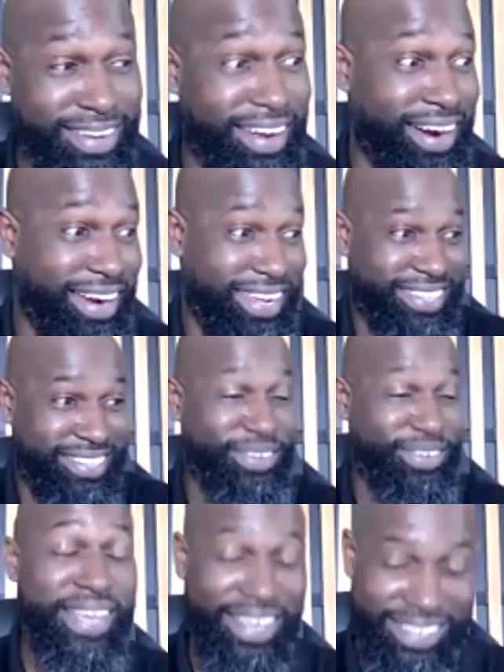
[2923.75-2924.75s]
All right.
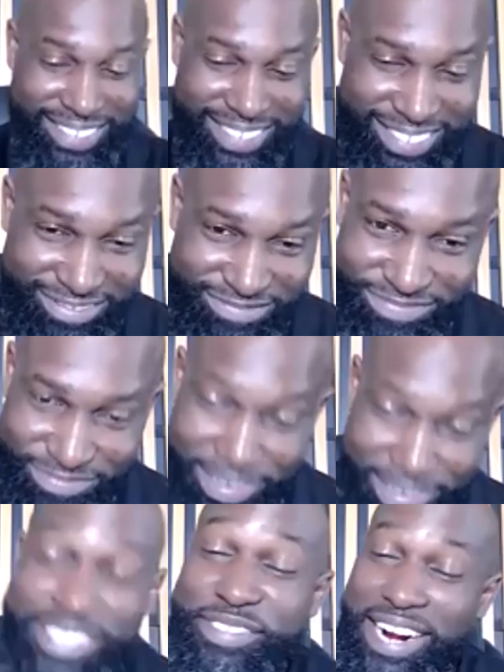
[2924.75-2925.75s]
Okay.
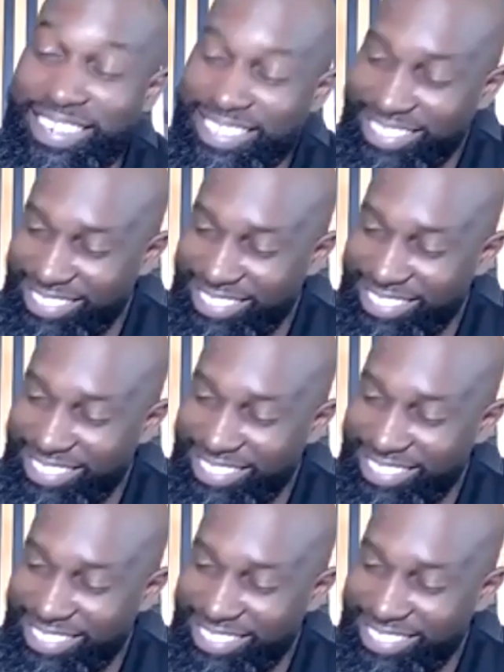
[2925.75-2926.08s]
Mess around.